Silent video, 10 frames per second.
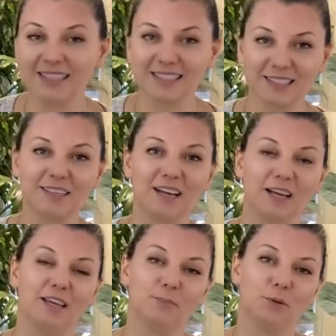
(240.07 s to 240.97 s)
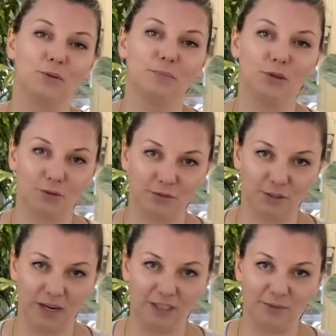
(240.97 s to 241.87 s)
still think I can put a beautiful
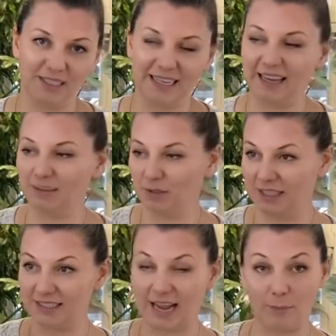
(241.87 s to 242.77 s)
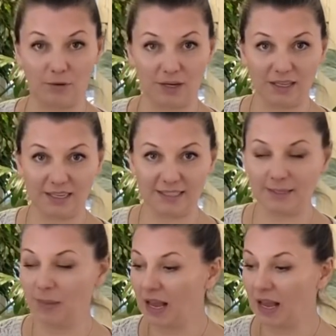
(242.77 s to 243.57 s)
arrangement together with these Amaryllis.